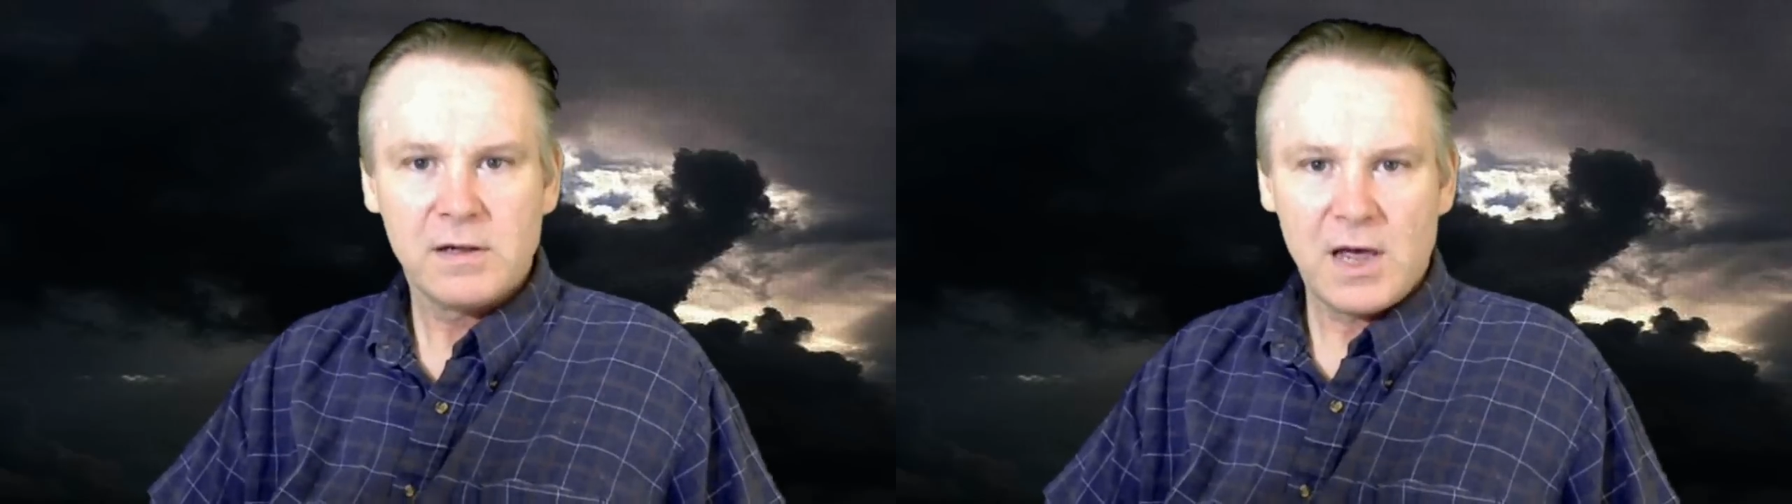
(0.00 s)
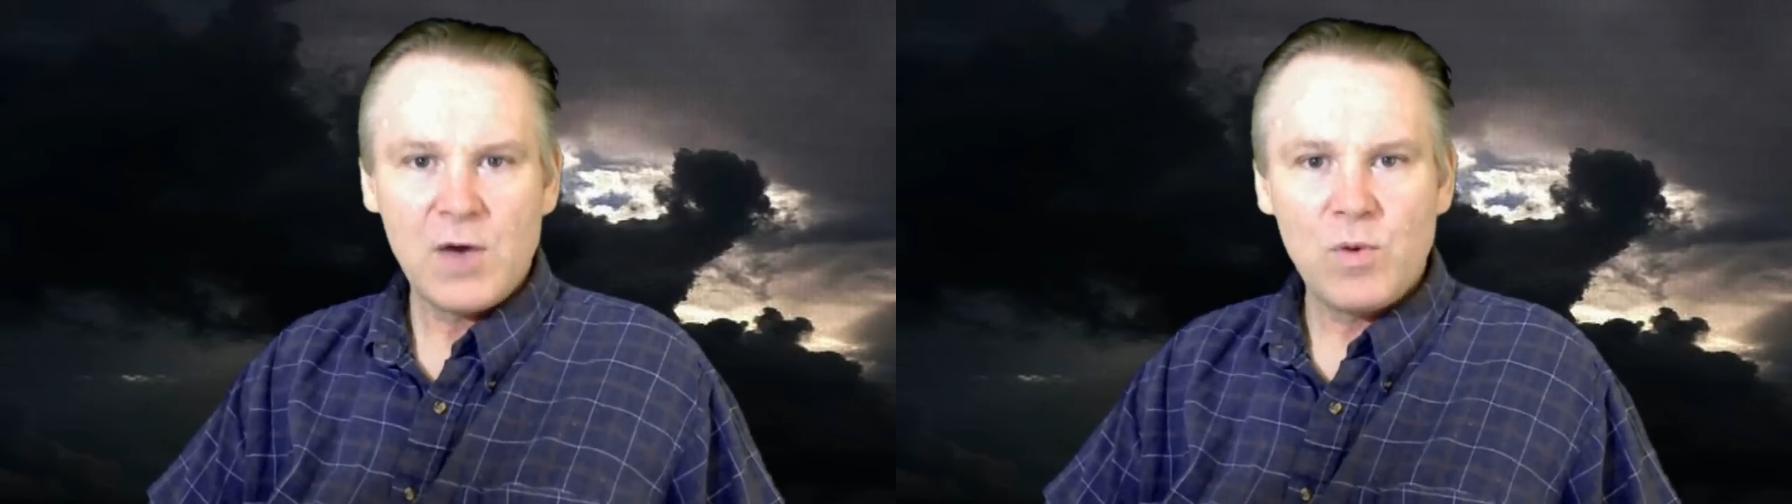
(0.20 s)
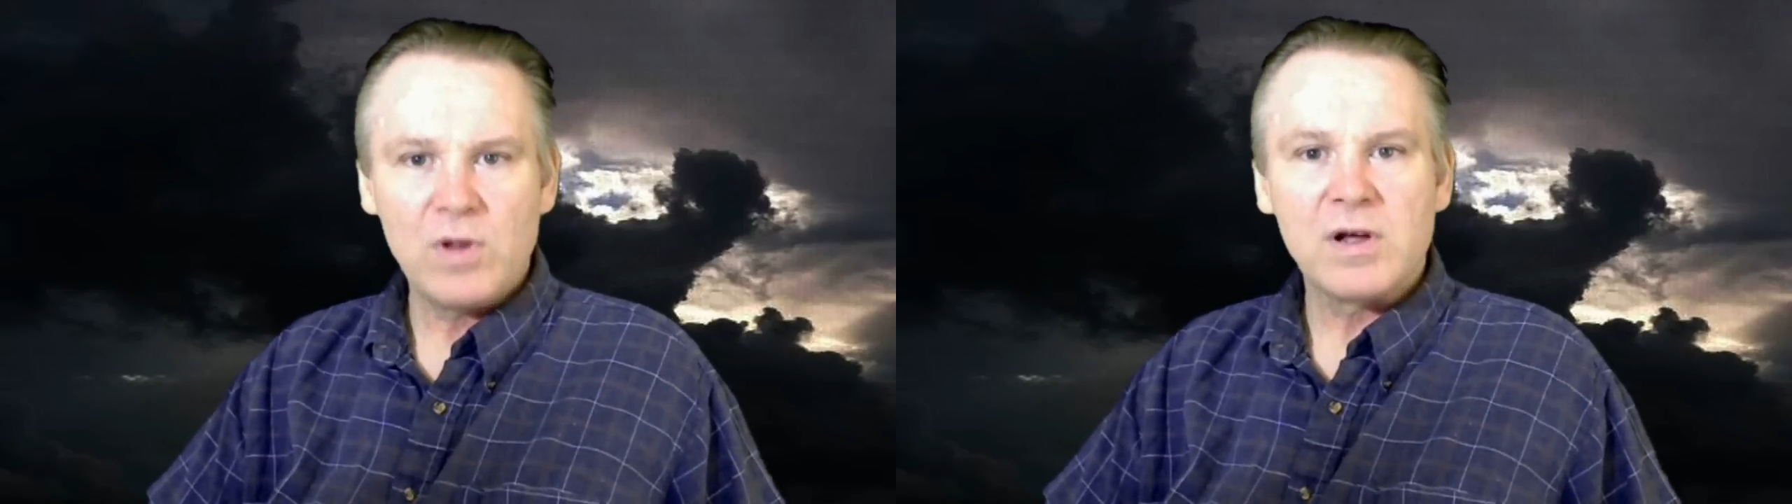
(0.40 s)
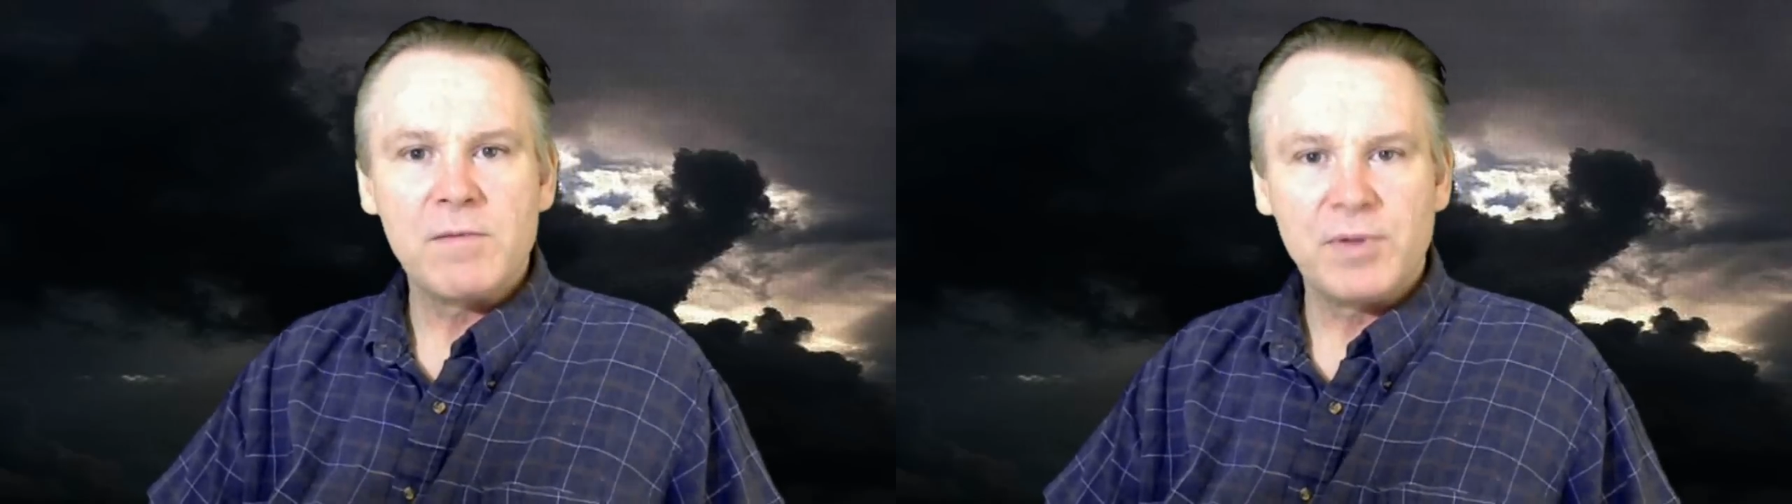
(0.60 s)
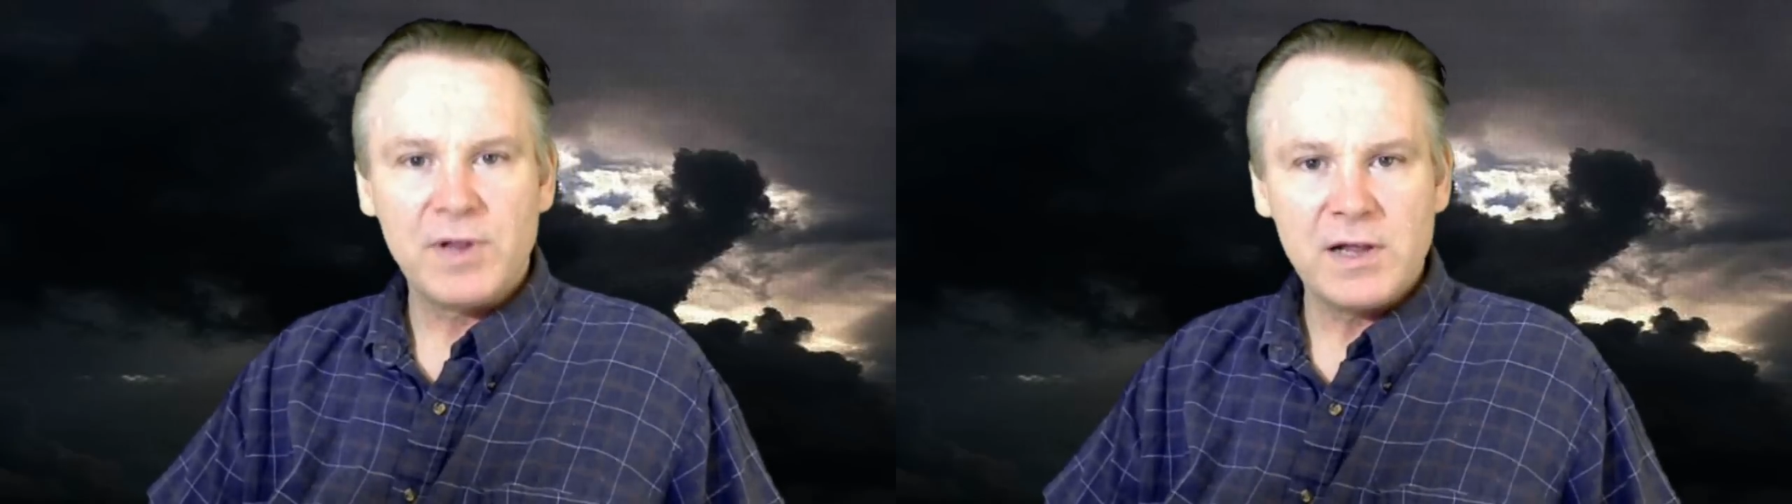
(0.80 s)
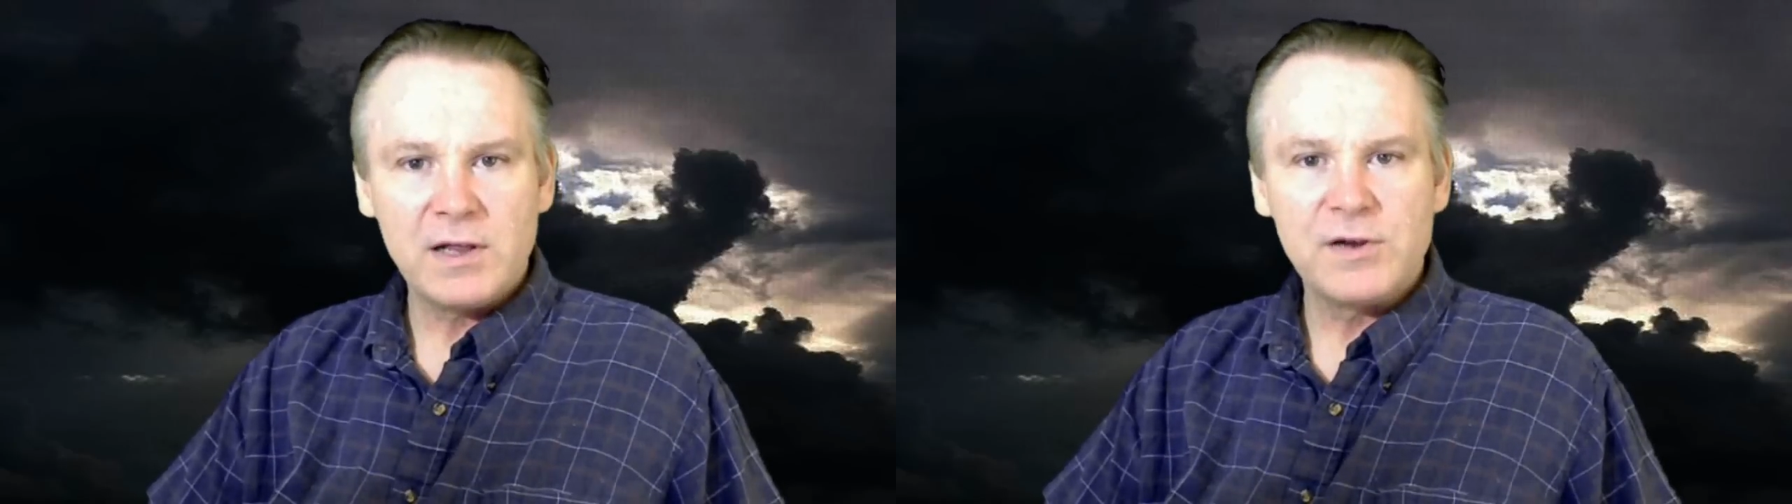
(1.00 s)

it will completely